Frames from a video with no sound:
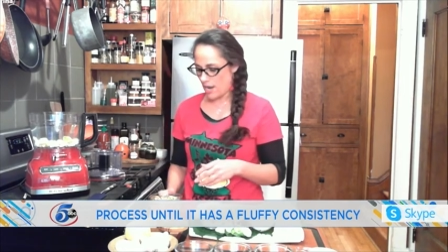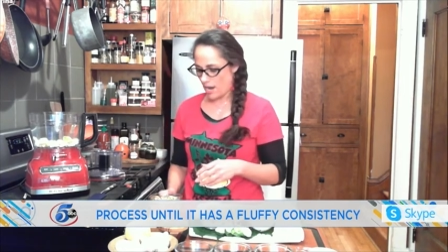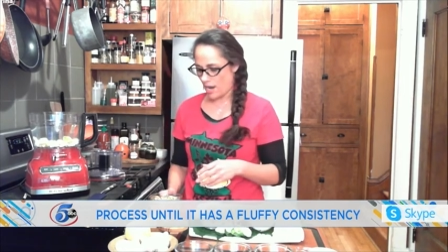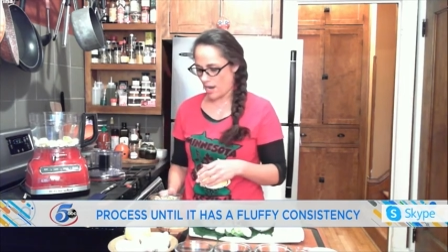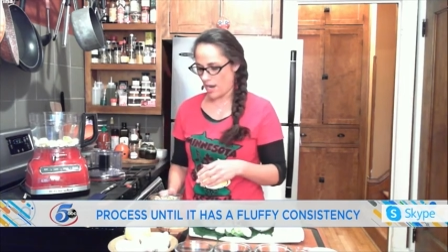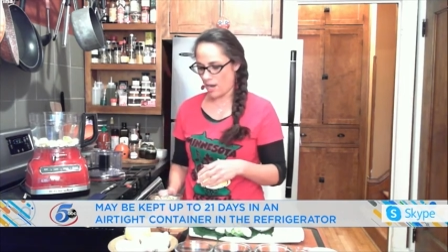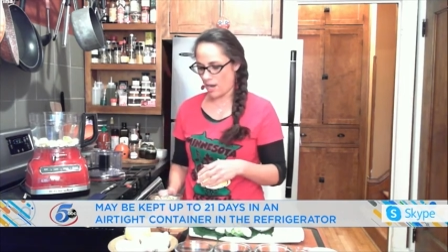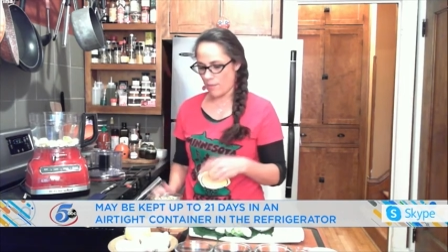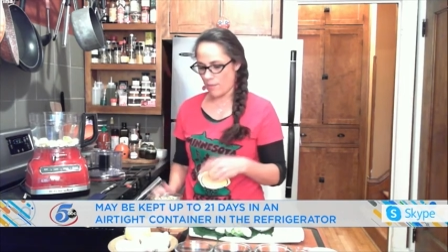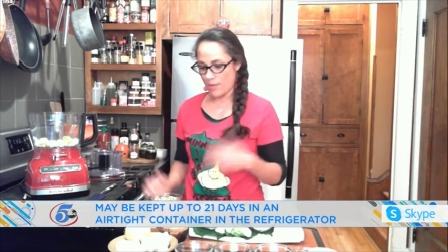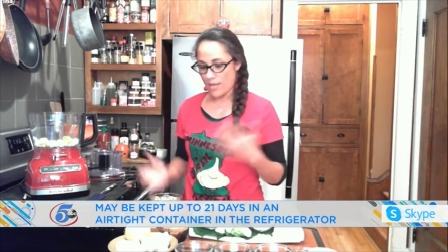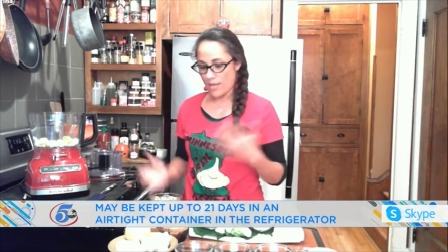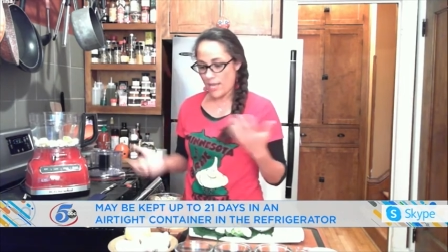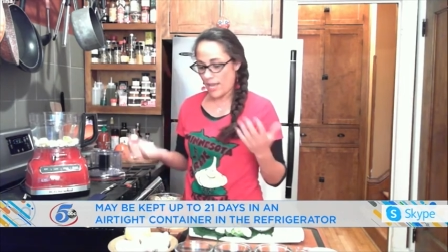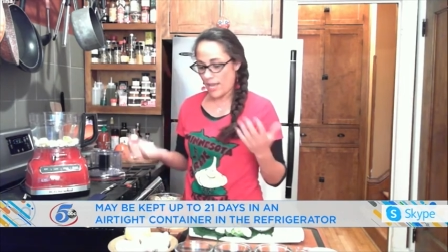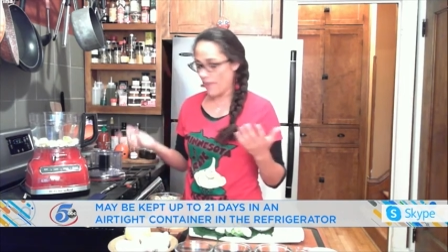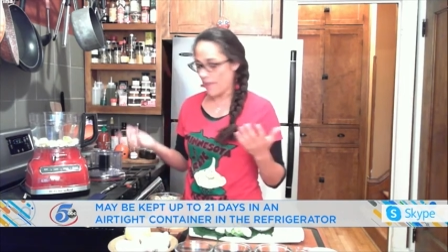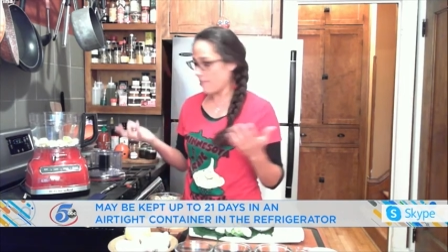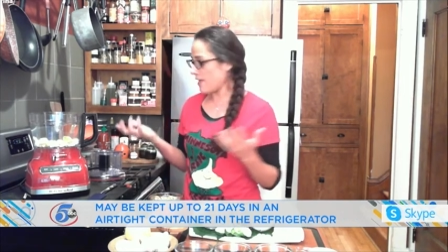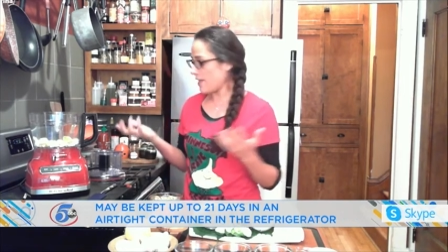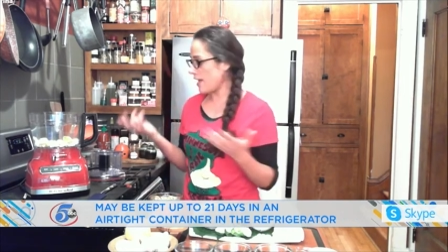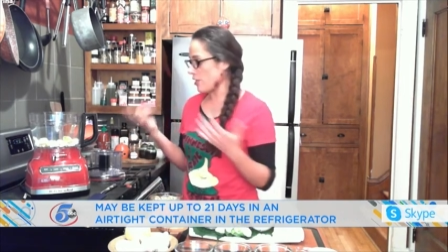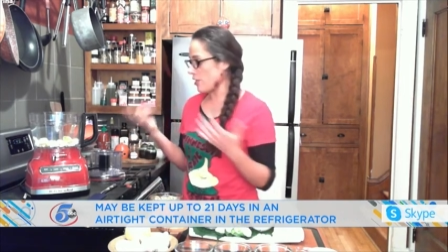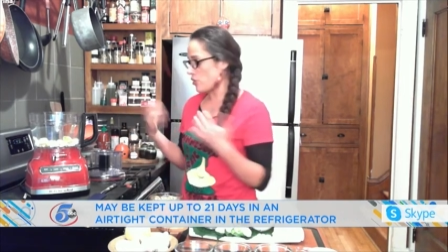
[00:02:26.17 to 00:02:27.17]

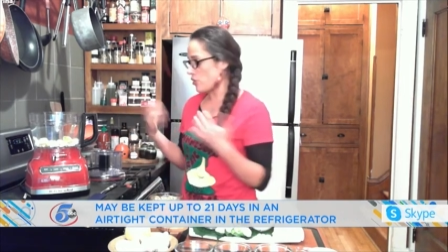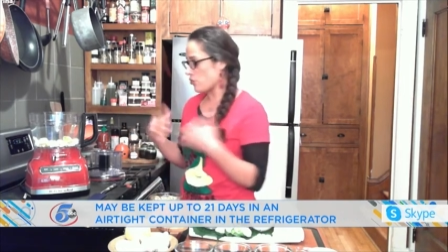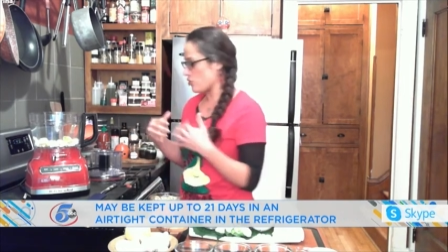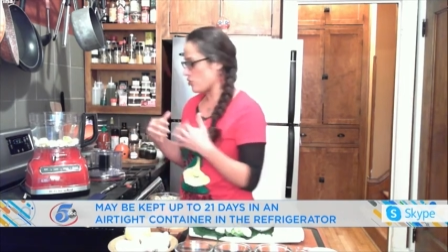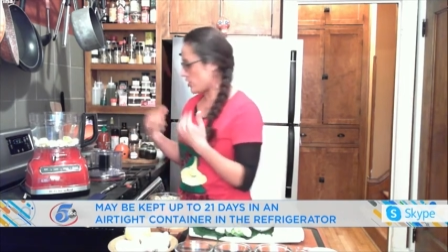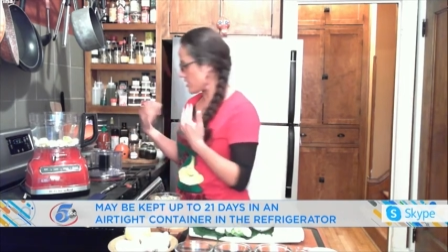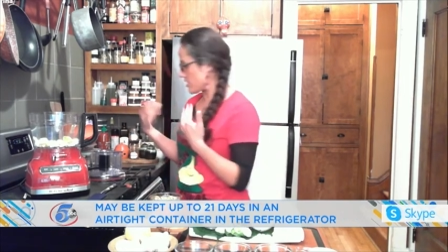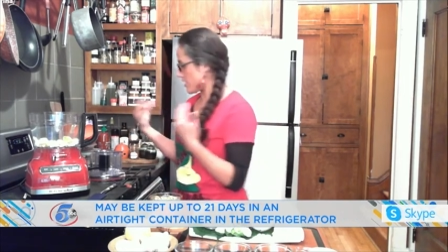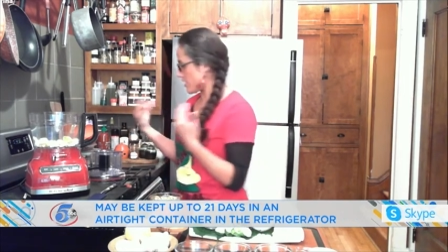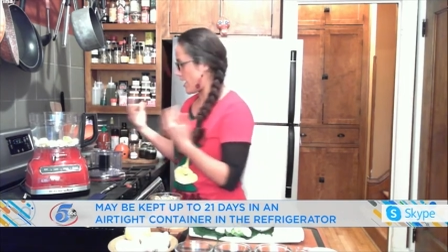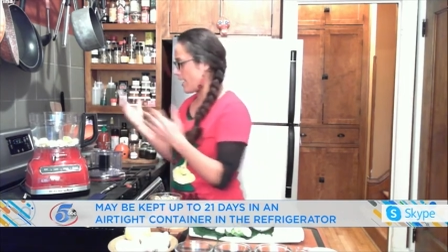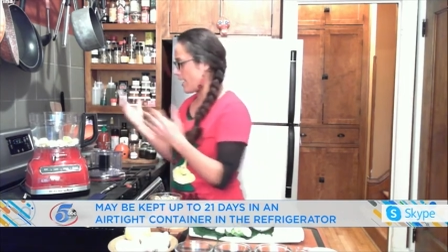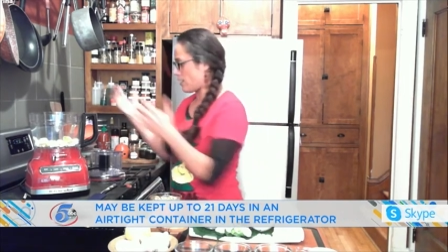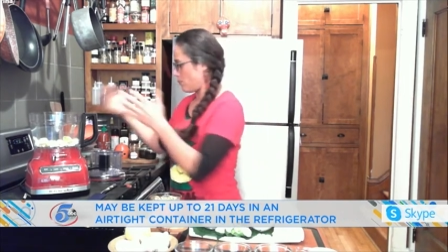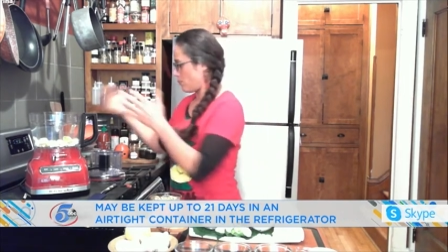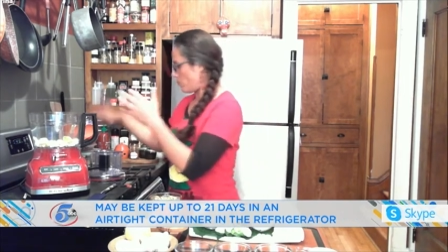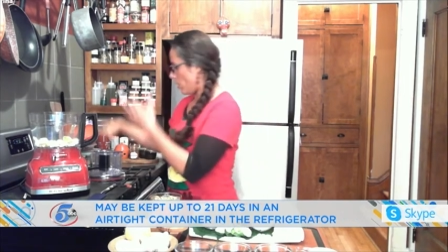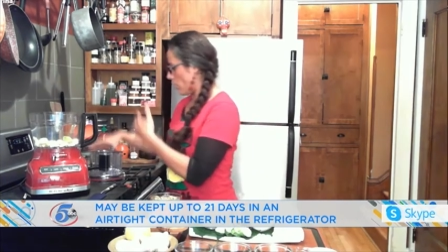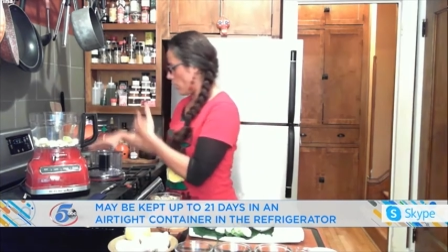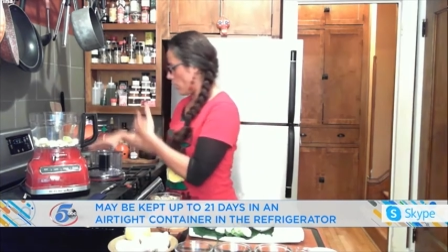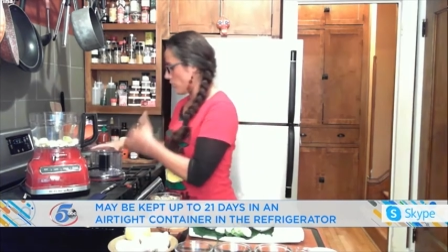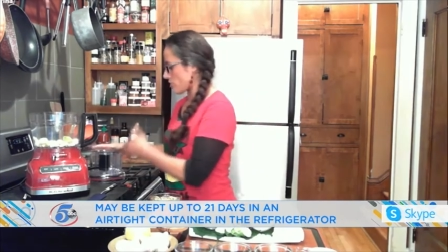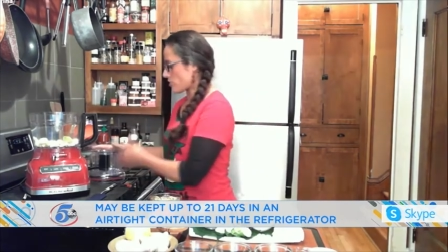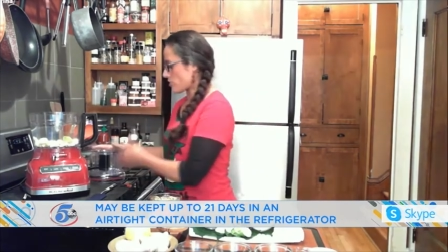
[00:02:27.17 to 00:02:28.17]
And then you just kind of
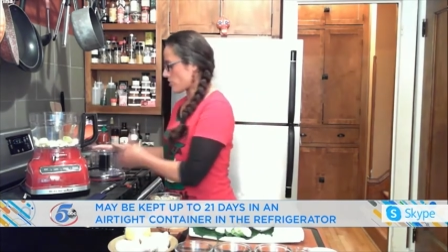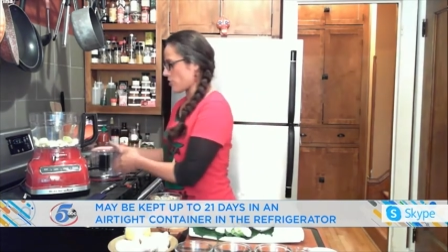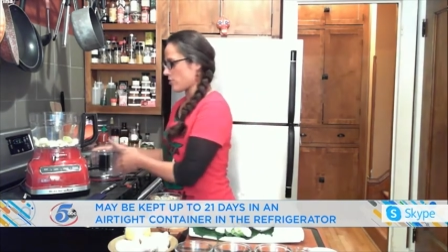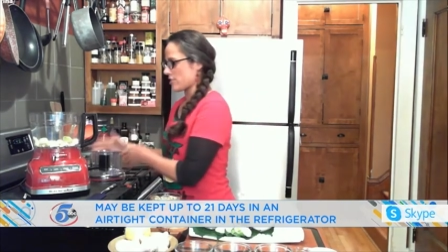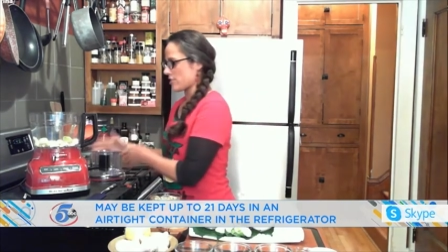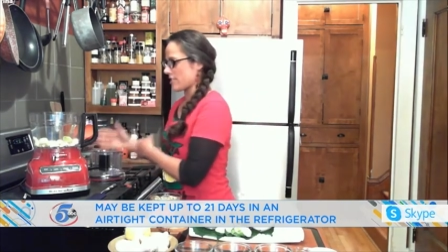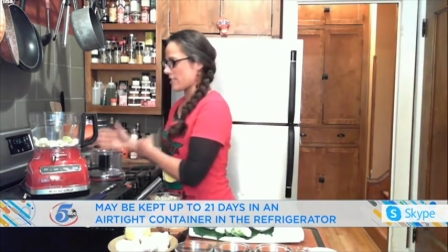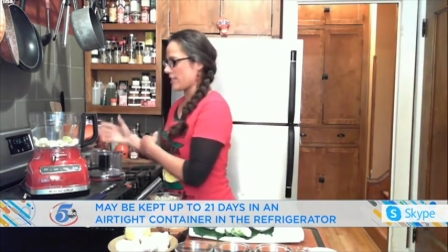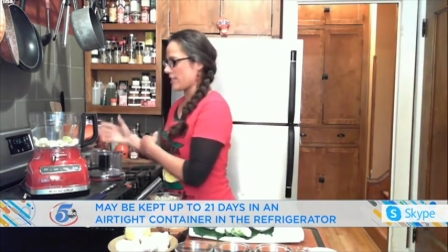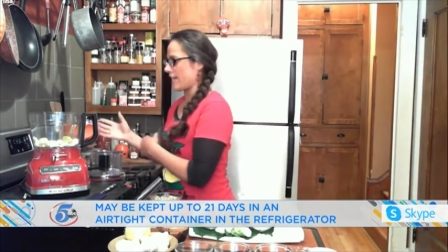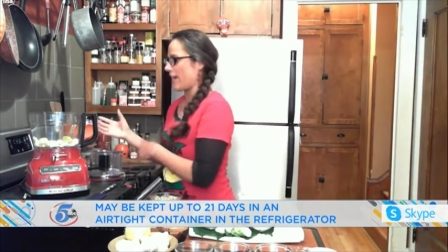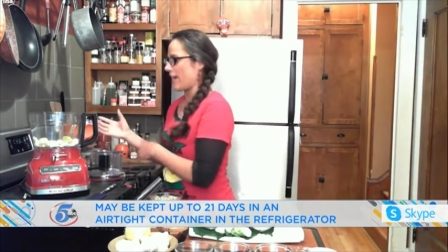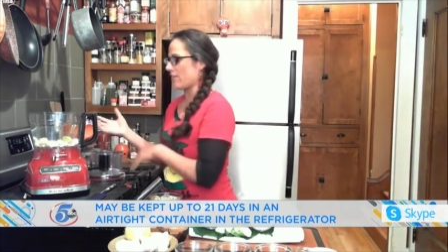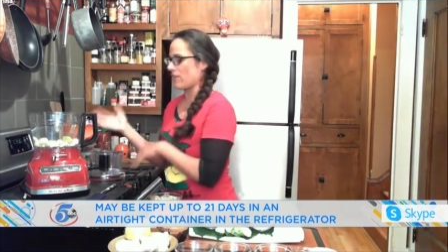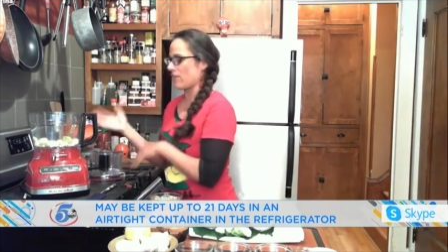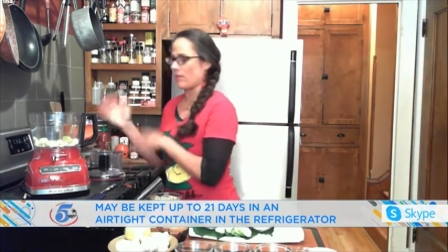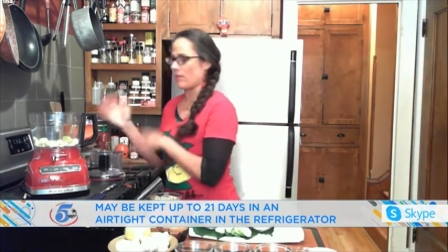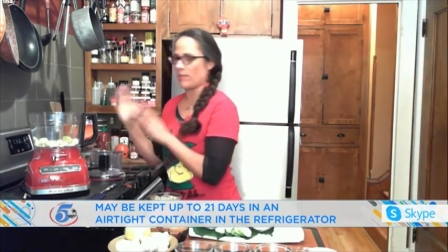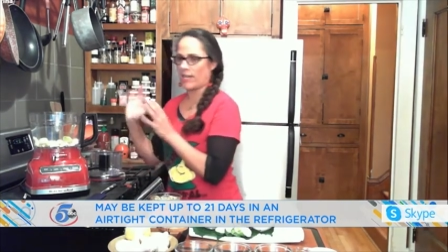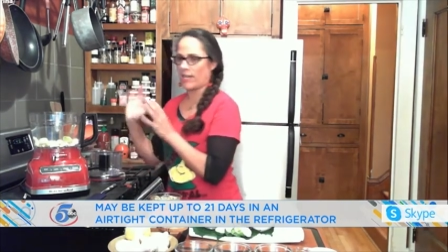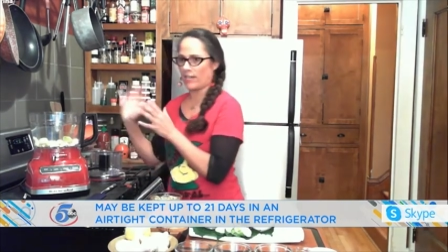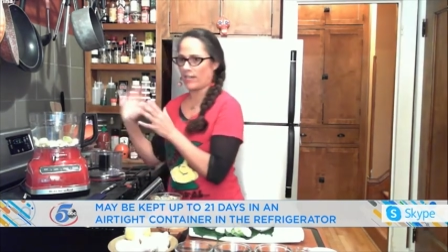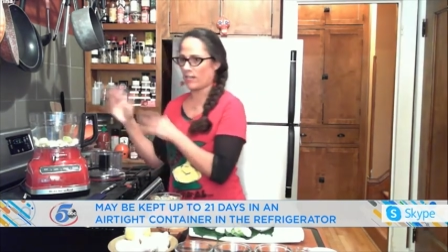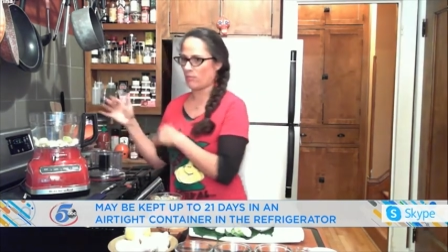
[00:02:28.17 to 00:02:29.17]
pulse those together.
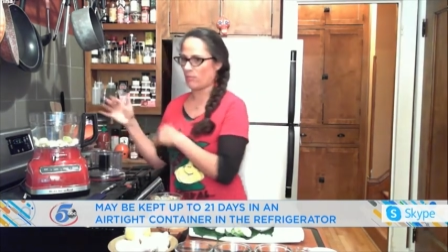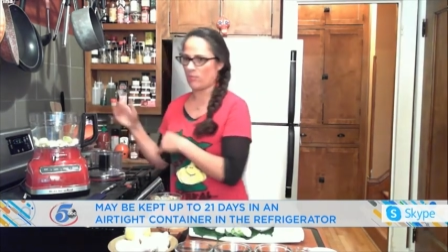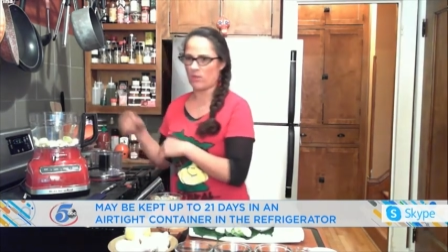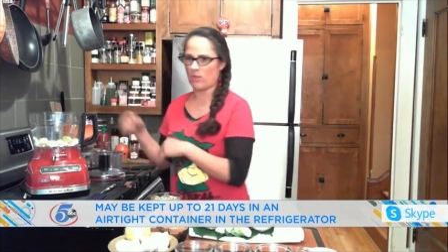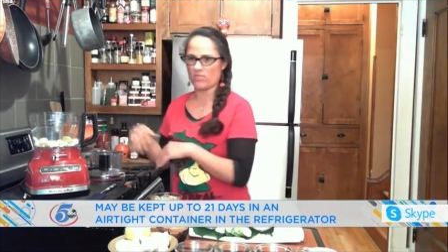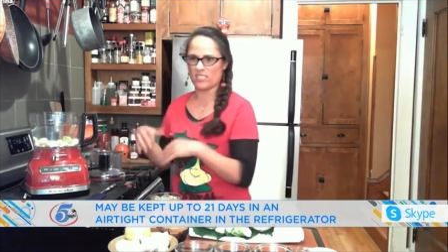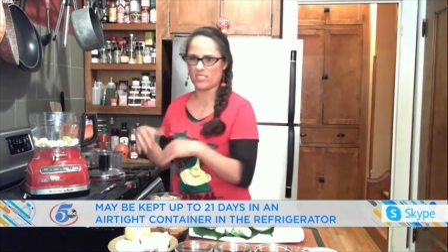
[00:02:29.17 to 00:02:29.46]
I'm not going to pulse